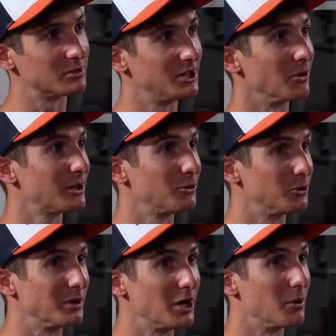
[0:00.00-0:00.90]
Little did
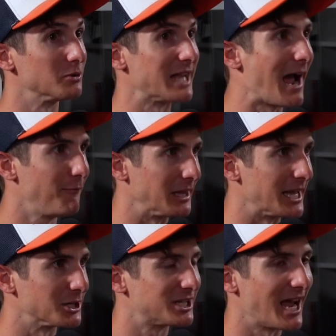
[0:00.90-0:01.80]
we know it was
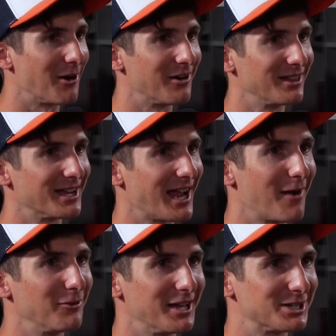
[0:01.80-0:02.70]
avalanche
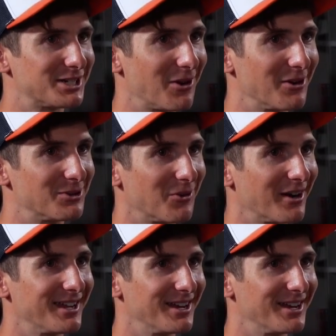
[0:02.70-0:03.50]
territory.